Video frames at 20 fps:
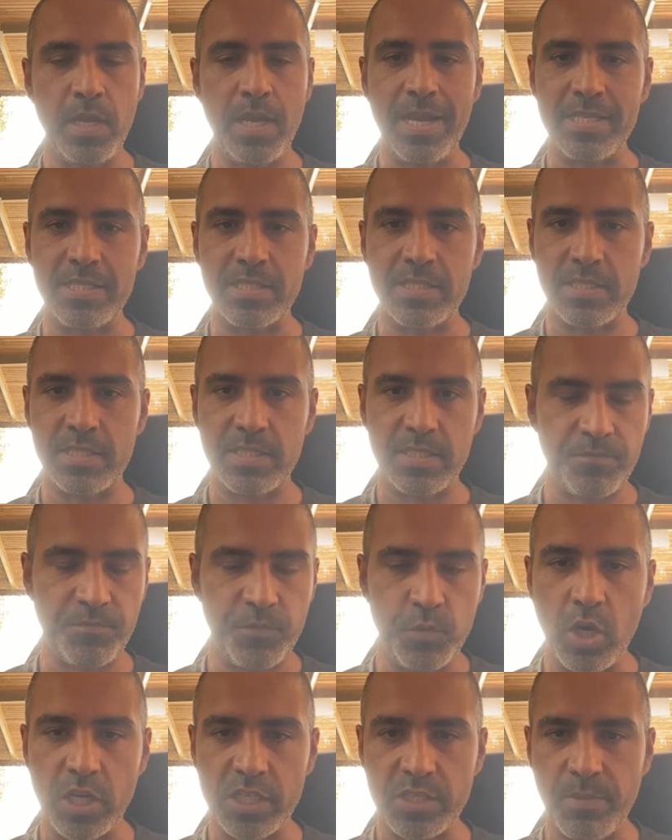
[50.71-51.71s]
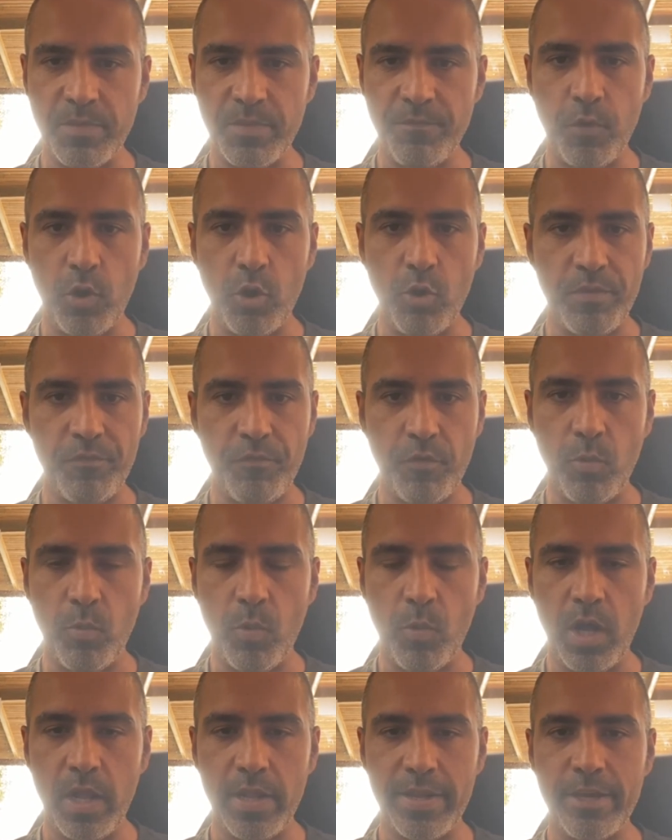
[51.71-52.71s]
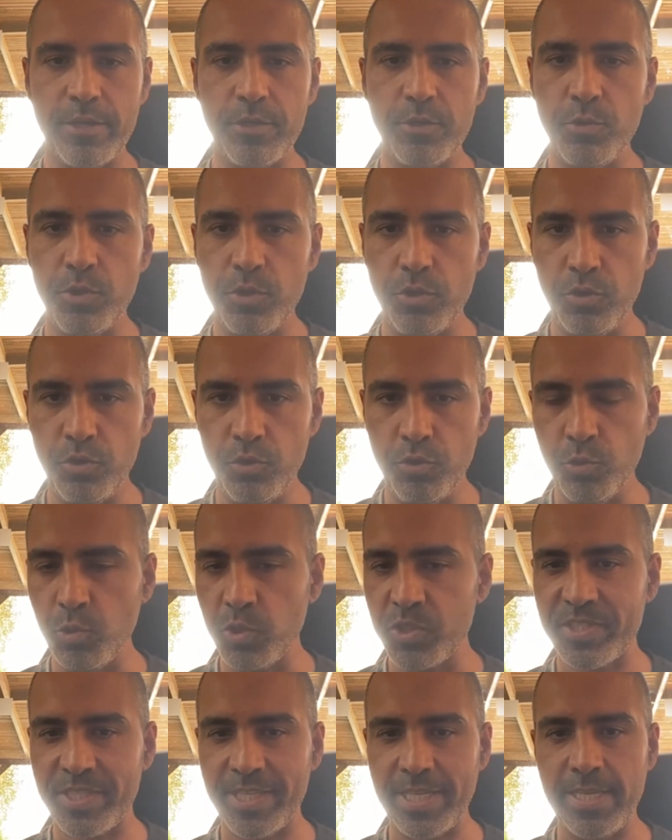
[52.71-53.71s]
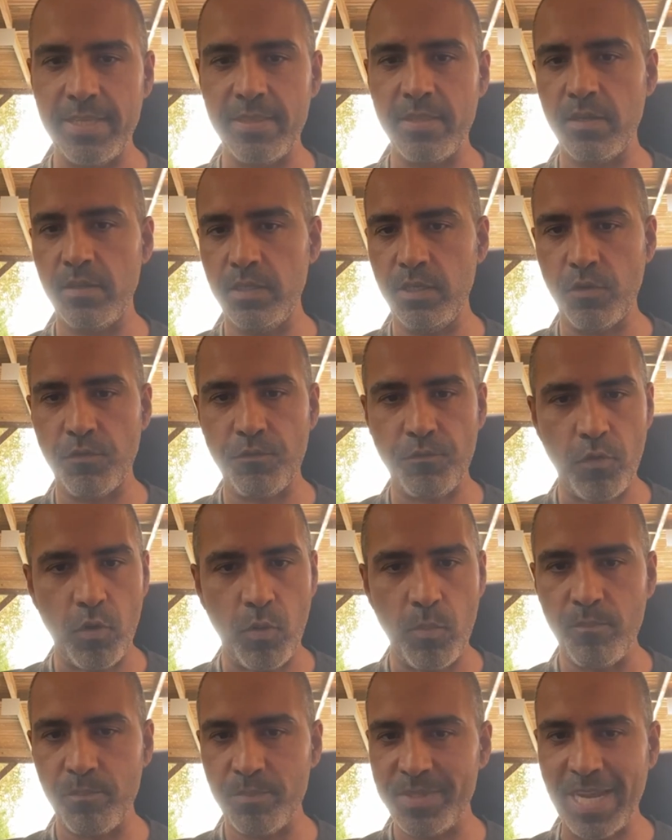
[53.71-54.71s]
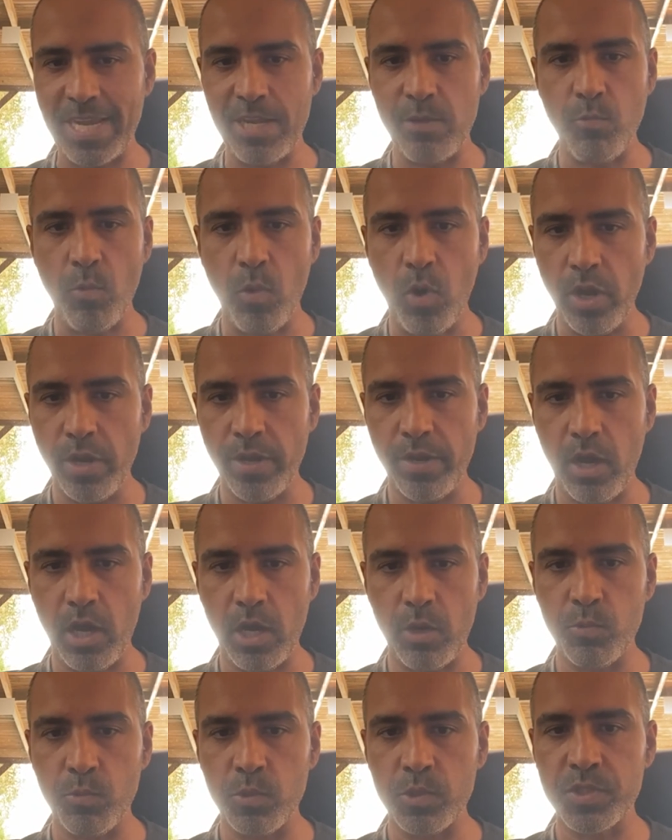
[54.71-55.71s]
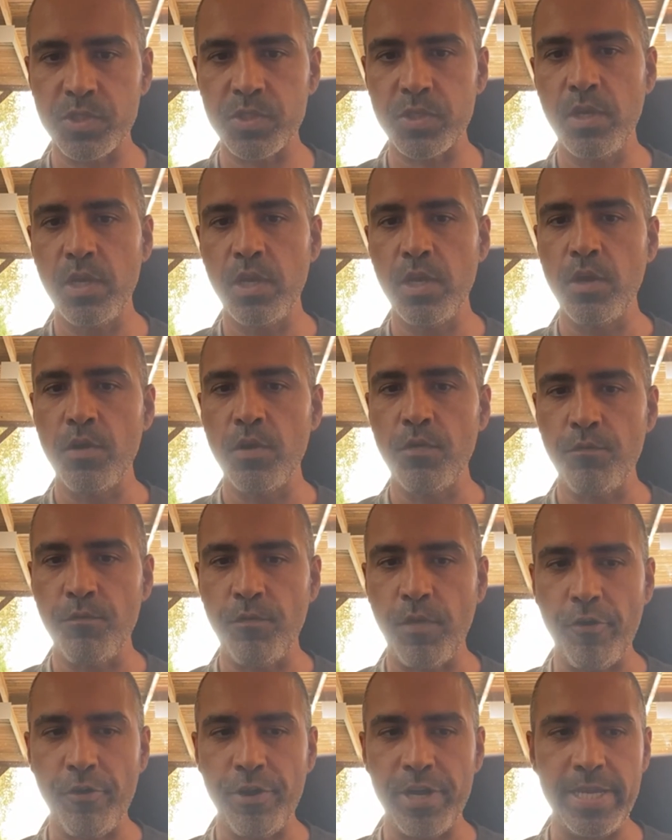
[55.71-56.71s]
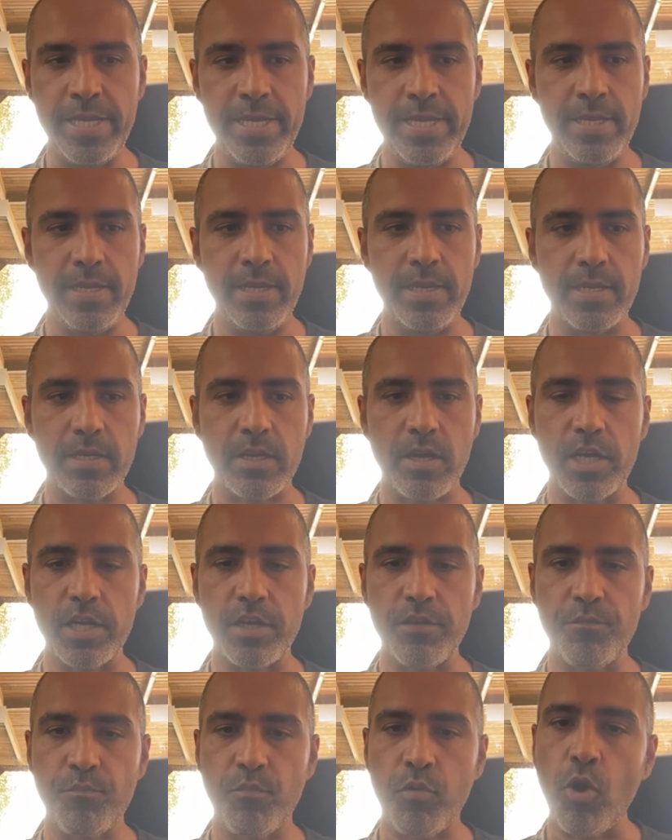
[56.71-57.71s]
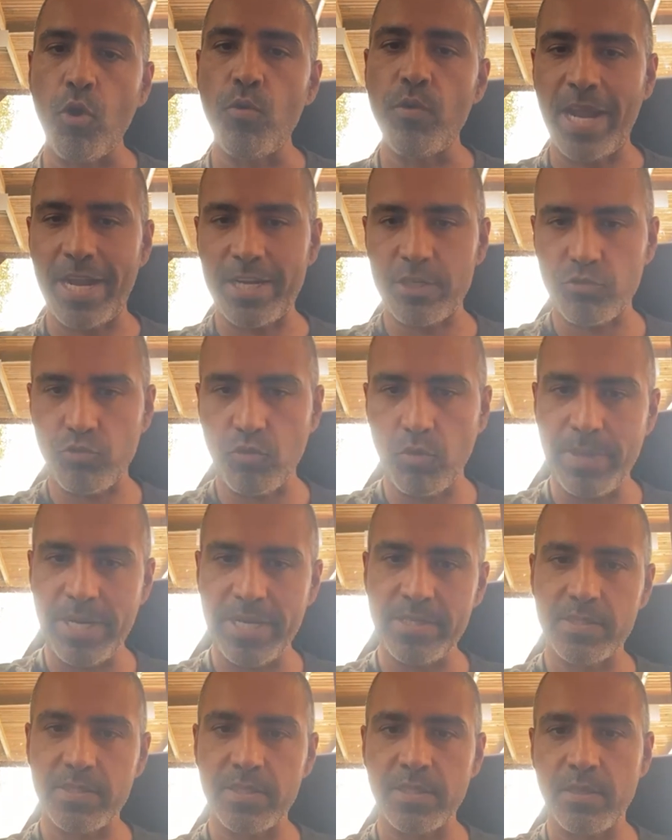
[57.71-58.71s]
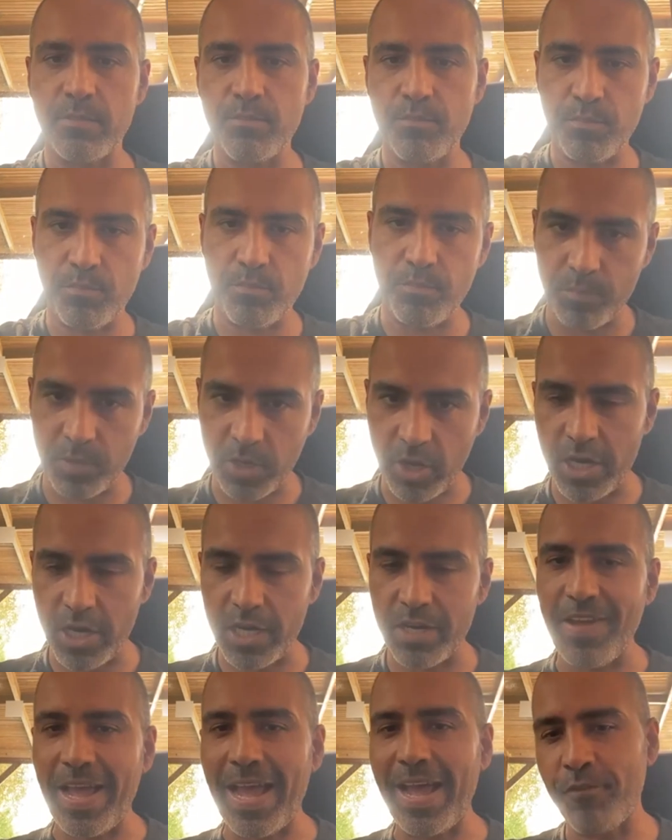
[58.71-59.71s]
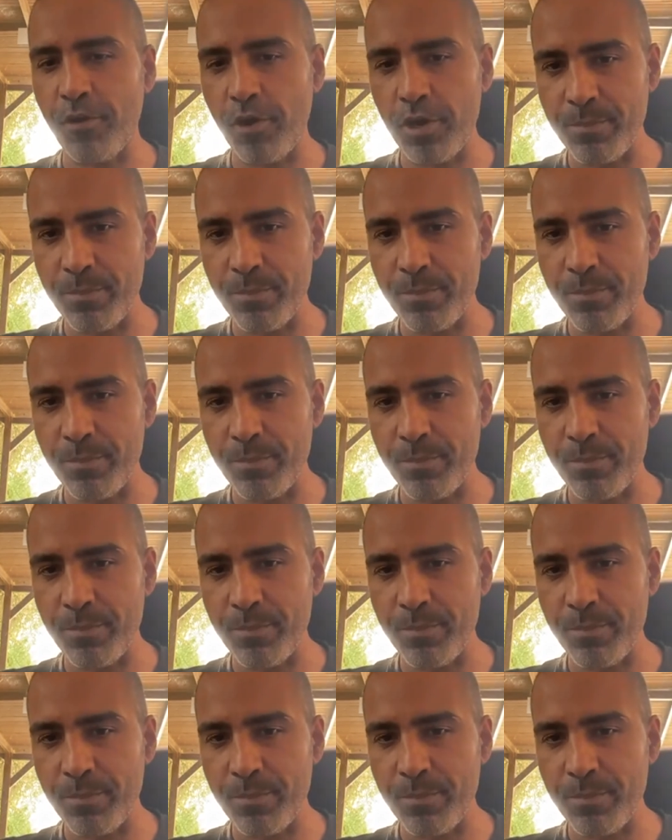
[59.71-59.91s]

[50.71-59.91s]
As you guys have been following me for a while now, you'll see that, from day one, I was very kind of pro-natural medicine and kind of very